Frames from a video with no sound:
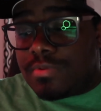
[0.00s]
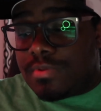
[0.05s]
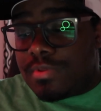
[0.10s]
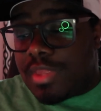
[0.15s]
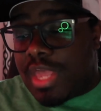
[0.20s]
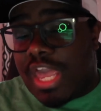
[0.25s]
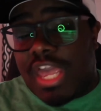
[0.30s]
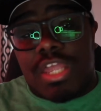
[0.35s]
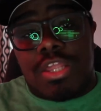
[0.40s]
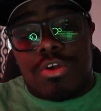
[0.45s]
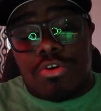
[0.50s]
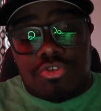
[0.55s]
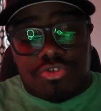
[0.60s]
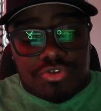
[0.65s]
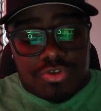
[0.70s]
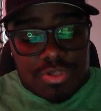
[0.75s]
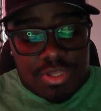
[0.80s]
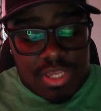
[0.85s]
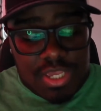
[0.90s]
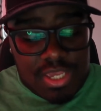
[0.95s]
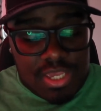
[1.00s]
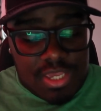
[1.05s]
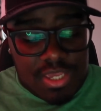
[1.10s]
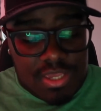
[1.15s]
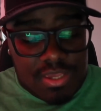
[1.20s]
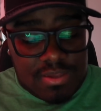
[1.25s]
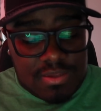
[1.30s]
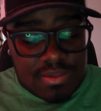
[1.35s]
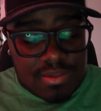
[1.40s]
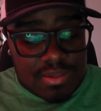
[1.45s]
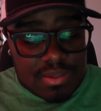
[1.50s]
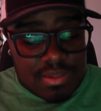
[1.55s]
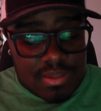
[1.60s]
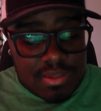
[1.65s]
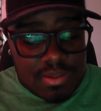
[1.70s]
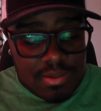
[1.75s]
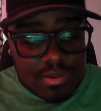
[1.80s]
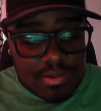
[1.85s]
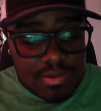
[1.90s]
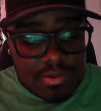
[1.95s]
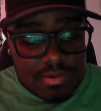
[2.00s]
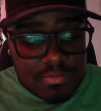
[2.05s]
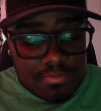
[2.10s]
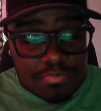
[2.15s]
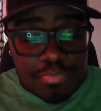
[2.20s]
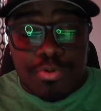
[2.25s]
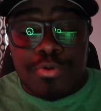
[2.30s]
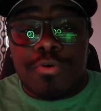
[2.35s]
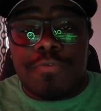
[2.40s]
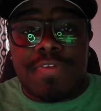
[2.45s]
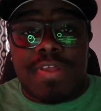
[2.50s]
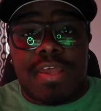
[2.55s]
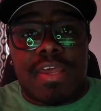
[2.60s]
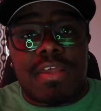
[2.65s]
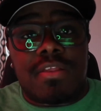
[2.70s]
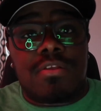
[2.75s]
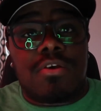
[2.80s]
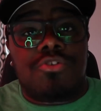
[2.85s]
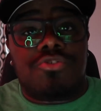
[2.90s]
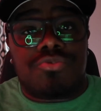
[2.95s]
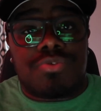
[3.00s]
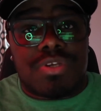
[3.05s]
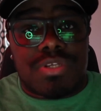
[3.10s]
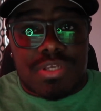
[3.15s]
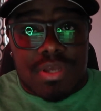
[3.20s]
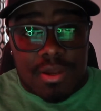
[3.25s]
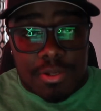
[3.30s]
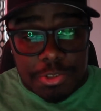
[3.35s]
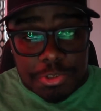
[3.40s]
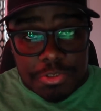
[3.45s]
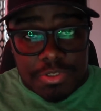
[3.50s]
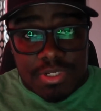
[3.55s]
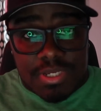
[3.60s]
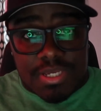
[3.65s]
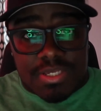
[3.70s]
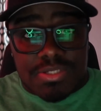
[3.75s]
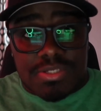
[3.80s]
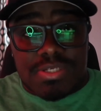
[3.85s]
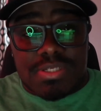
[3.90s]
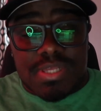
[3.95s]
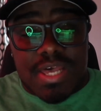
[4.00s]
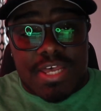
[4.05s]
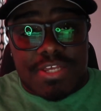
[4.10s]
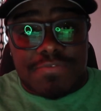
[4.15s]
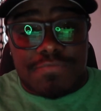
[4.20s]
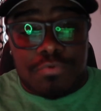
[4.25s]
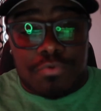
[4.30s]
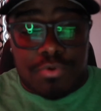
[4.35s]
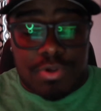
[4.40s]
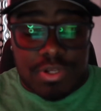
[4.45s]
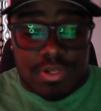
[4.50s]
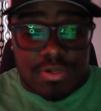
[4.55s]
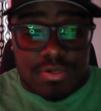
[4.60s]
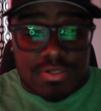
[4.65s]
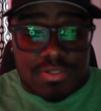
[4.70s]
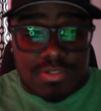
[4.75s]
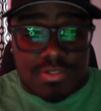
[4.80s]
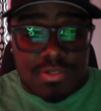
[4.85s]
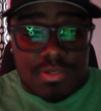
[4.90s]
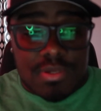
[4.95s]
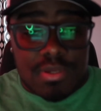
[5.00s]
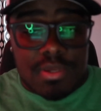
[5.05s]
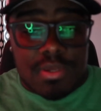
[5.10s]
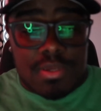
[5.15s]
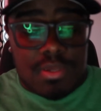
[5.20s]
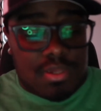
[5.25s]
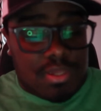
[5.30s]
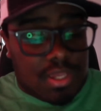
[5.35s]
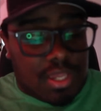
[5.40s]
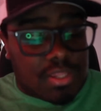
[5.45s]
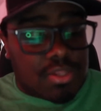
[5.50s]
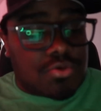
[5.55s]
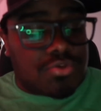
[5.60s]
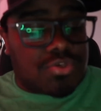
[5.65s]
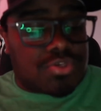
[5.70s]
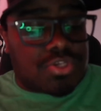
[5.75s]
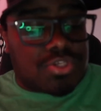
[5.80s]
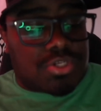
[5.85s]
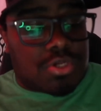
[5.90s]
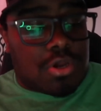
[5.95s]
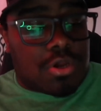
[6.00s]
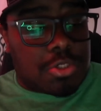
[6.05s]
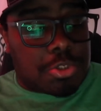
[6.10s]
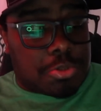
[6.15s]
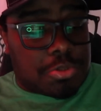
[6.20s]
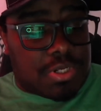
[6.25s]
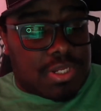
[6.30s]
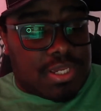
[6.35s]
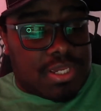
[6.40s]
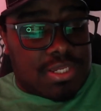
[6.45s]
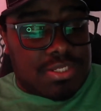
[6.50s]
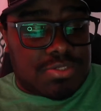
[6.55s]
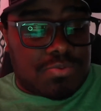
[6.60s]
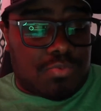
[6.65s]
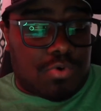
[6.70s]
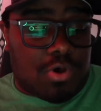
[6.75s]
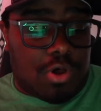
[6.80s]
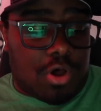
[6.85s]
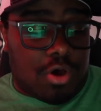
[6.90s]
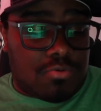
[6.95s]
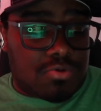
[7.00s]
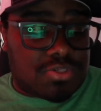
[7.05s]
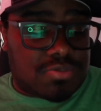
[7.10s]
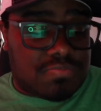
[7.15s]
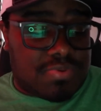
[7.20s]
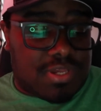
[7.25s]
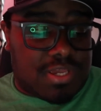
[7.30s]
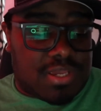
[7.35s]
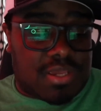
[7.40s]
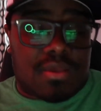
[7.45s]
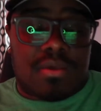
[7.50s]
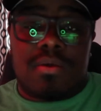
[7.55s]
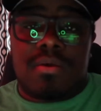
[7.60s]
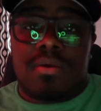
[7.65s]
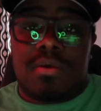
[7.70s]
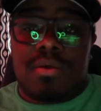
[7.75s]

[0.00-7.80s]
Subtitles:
he proved that he knows what this country is these last 4 years. He knows this country is and will always be